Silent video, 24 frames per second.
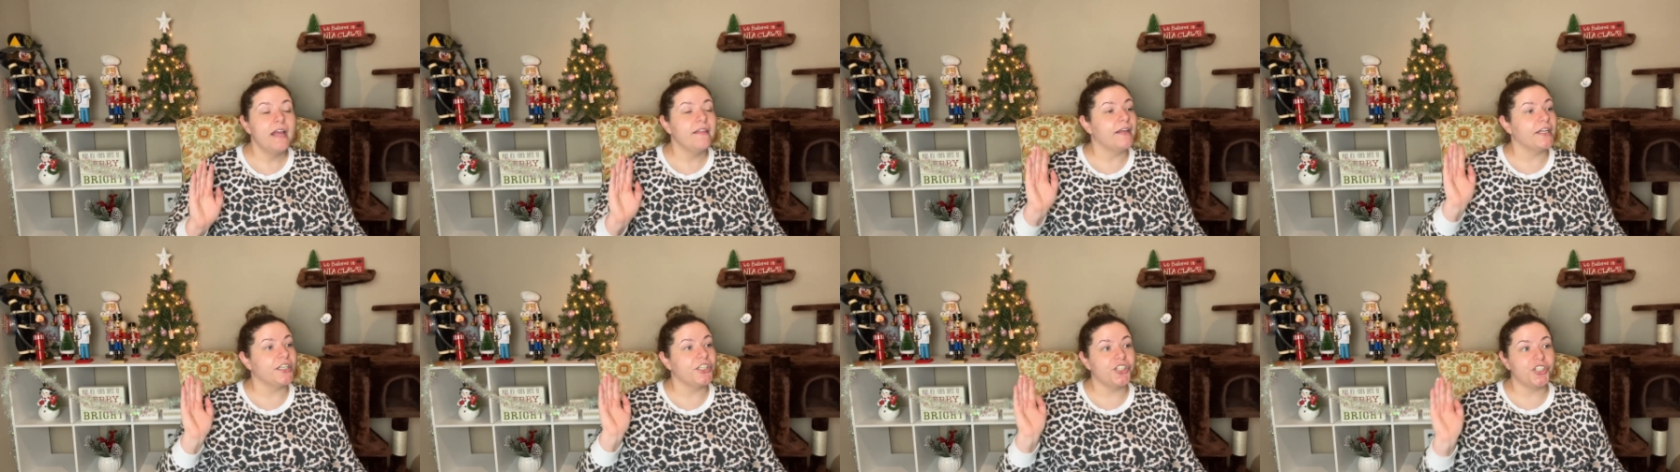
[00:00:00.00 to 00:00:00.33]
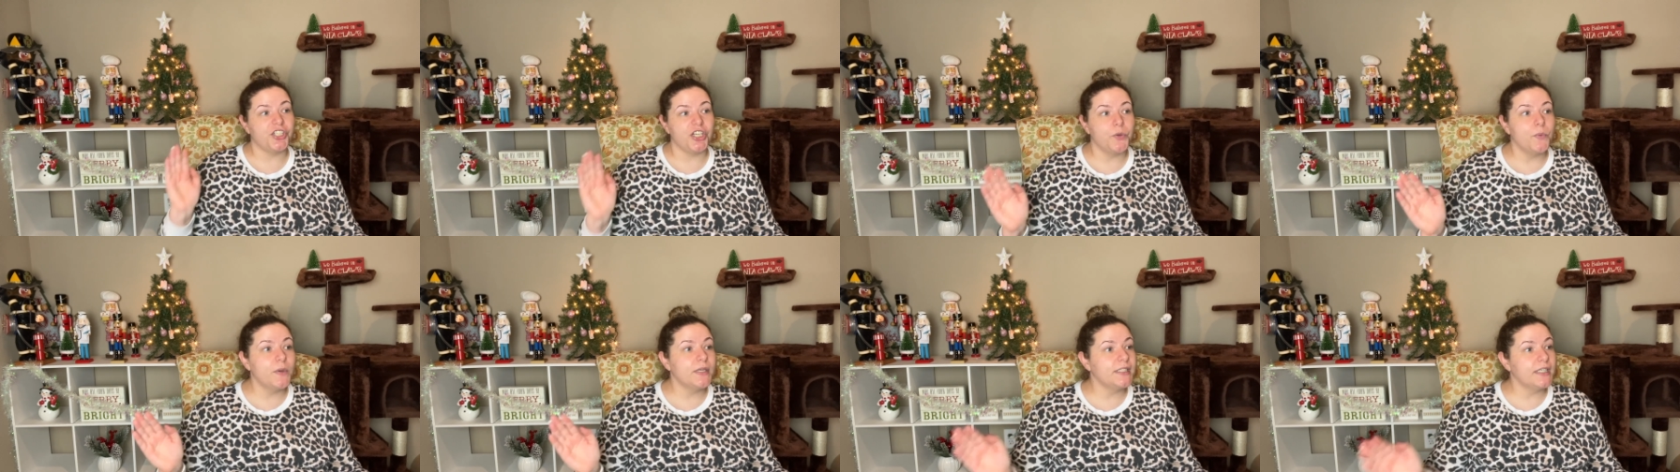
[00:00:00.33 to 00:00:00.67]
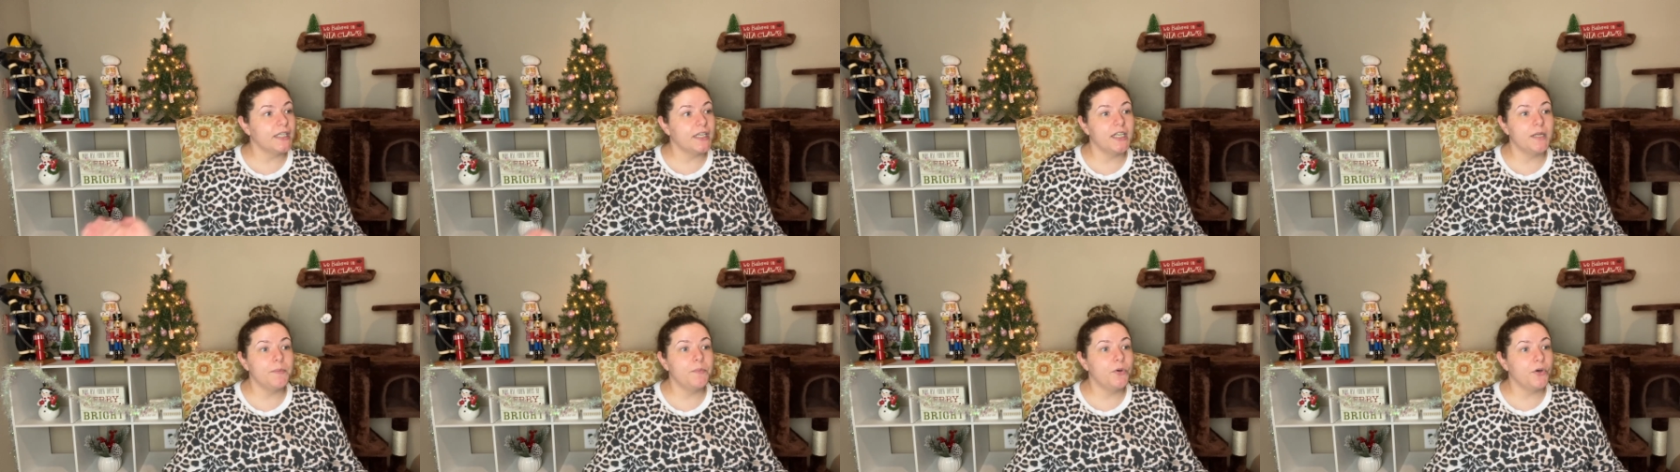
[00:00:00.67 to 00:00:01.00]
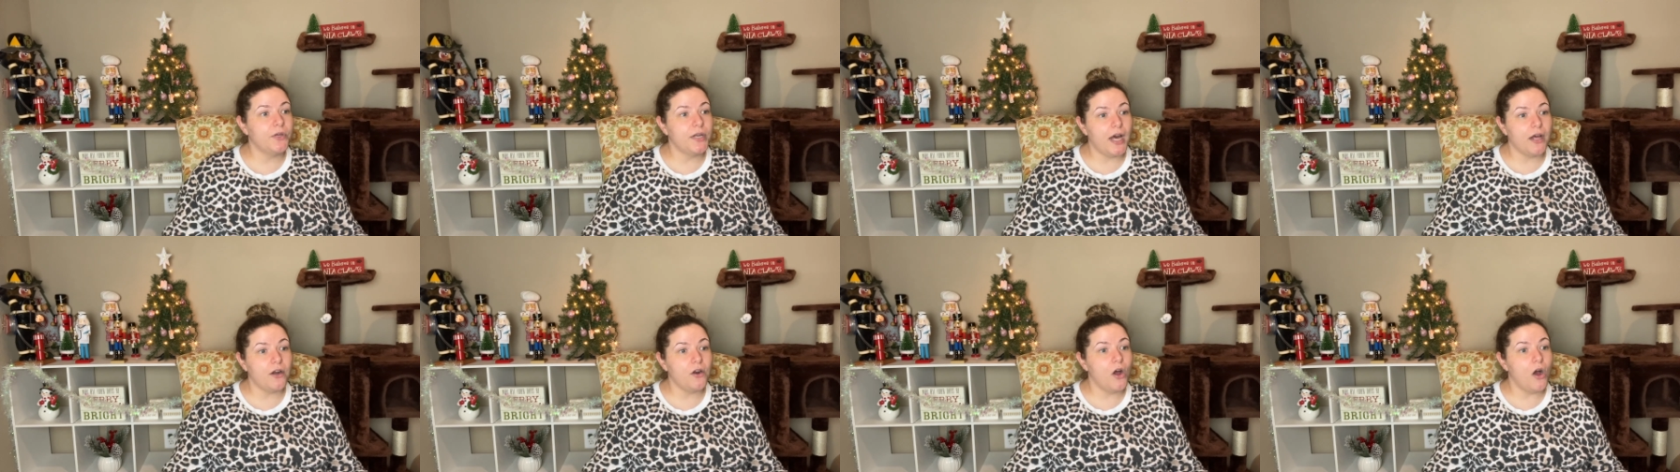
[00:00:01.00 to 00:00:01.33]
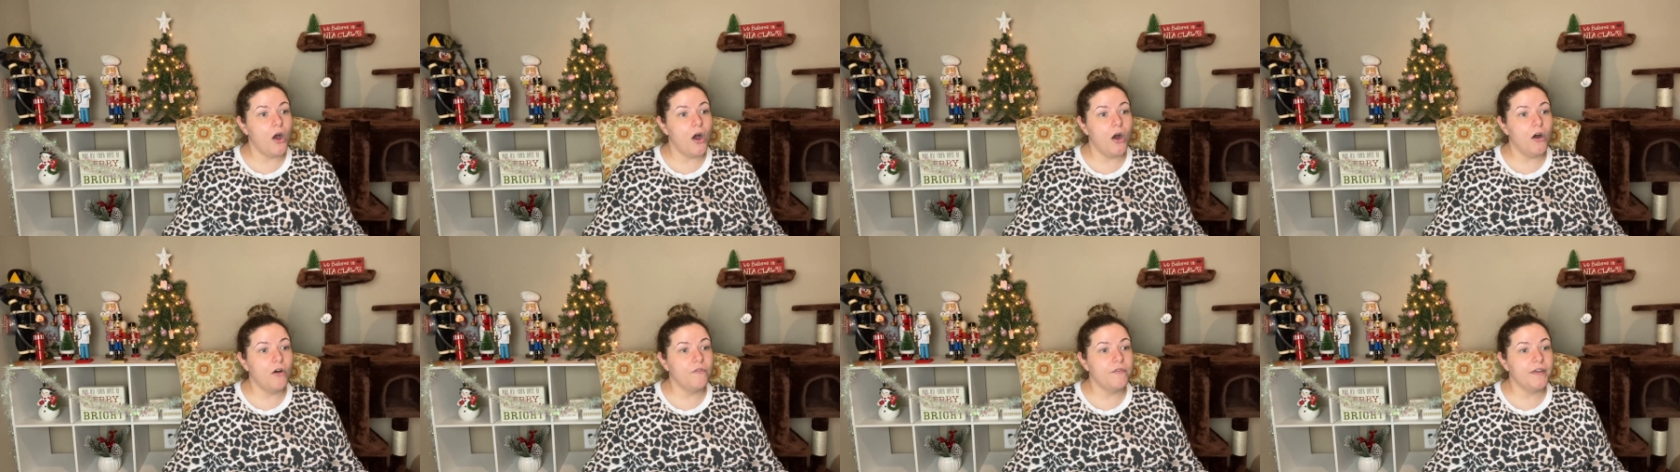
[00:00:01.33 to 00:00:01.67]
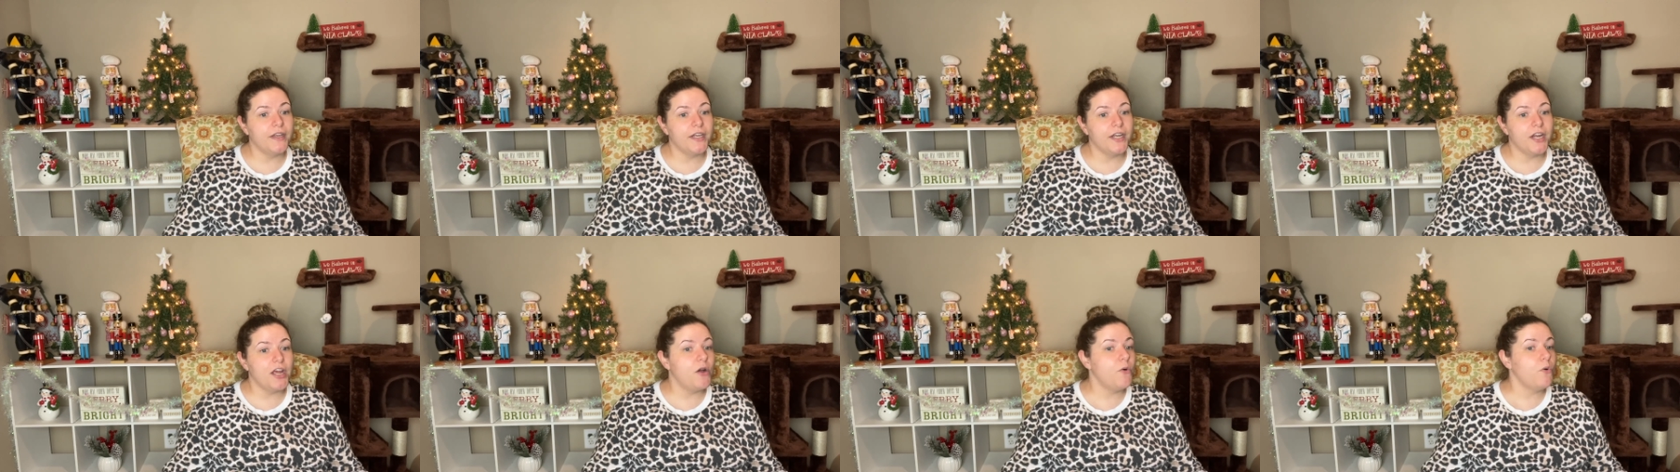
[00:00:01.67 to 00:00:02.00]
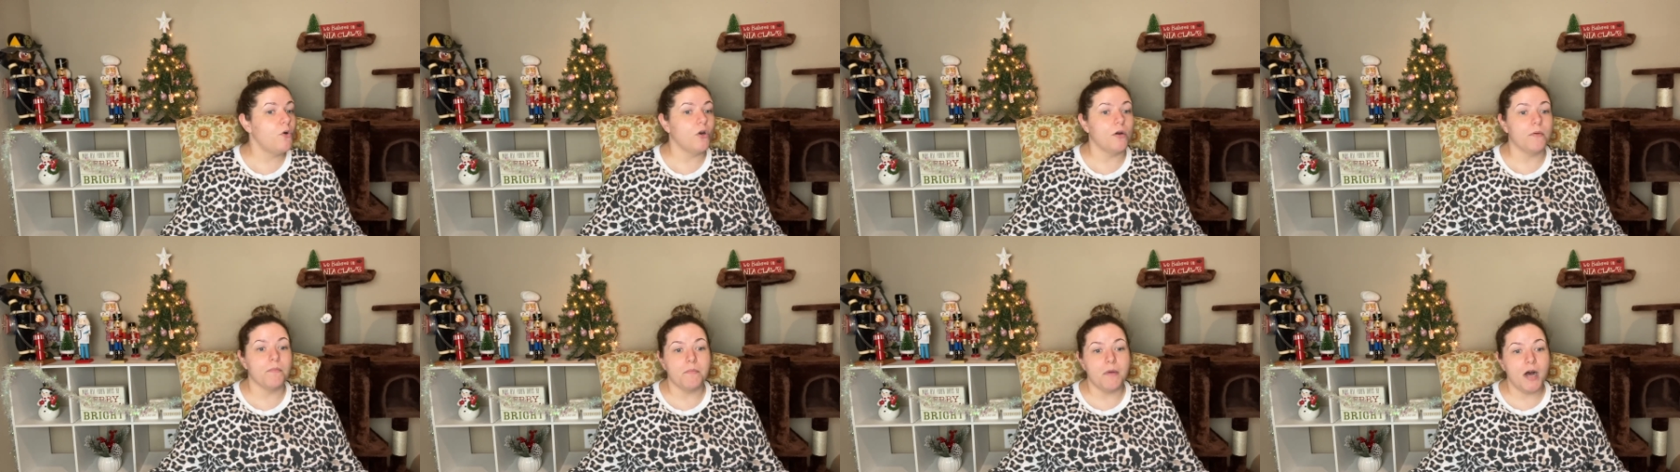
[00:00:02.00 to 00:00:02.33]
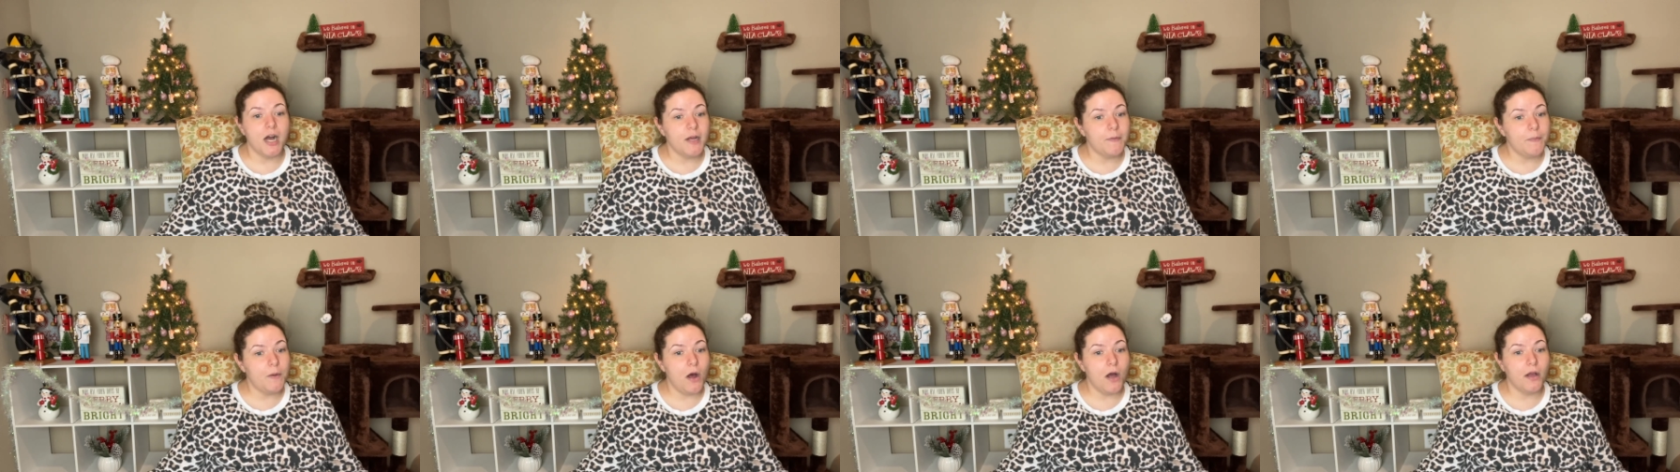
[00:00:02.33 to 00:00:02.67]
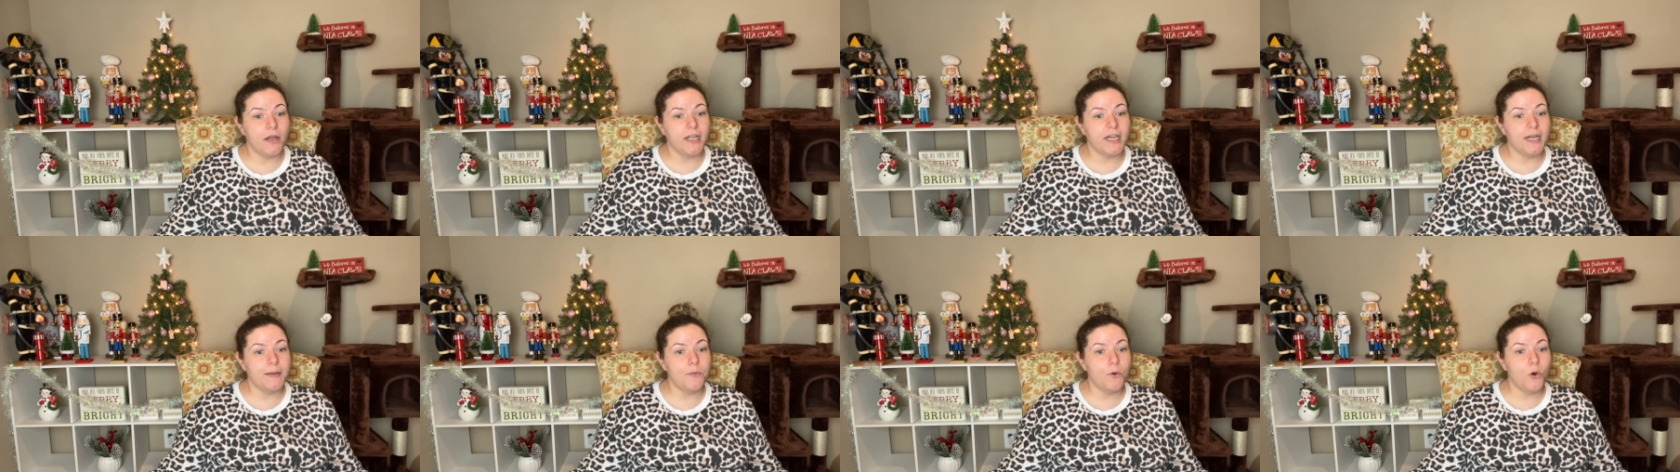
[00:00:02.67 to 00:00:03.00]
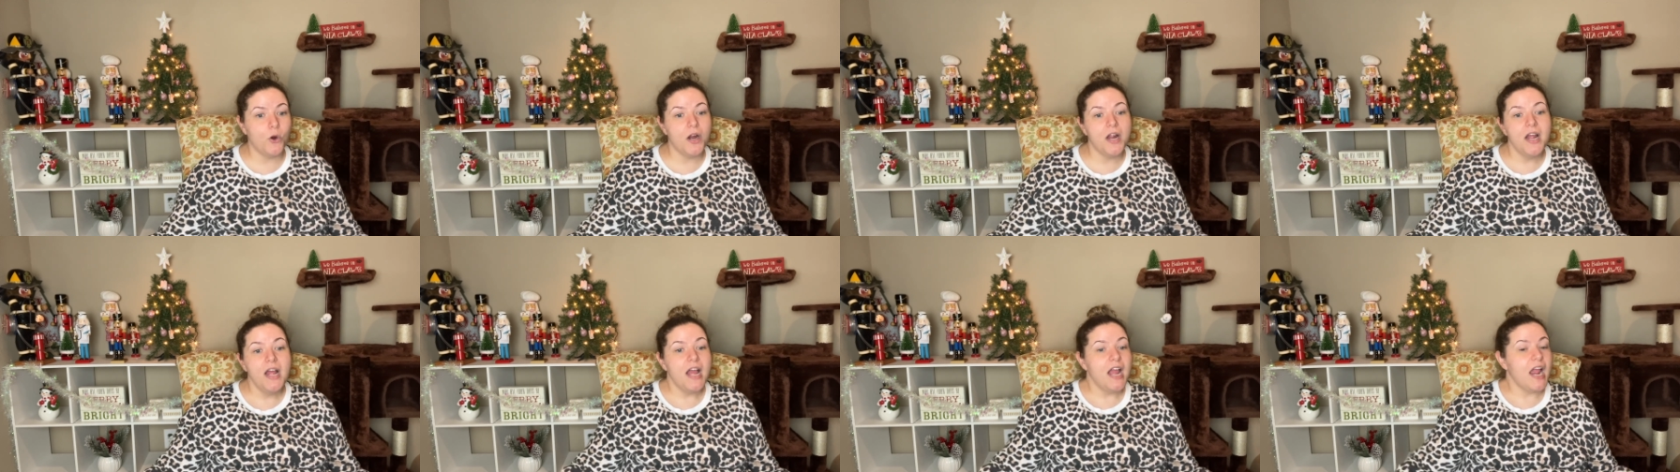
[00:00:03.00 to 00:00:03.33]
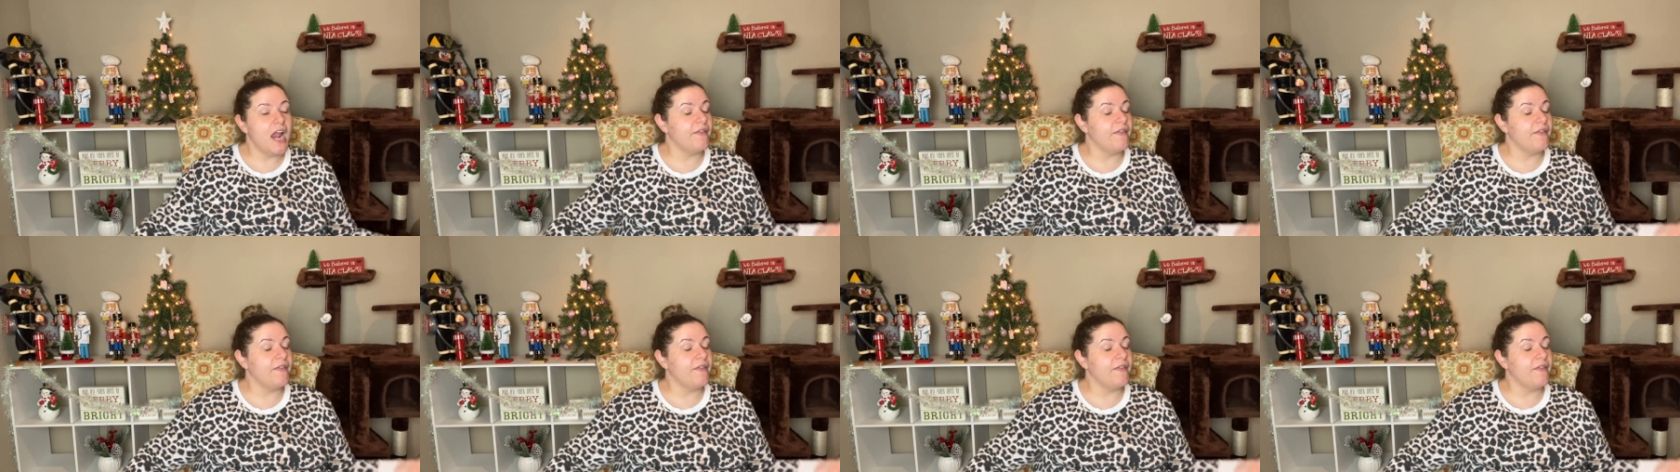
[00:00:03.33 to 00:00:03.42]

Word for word: that she wasn't going to put out a haul video or mukbang anymore,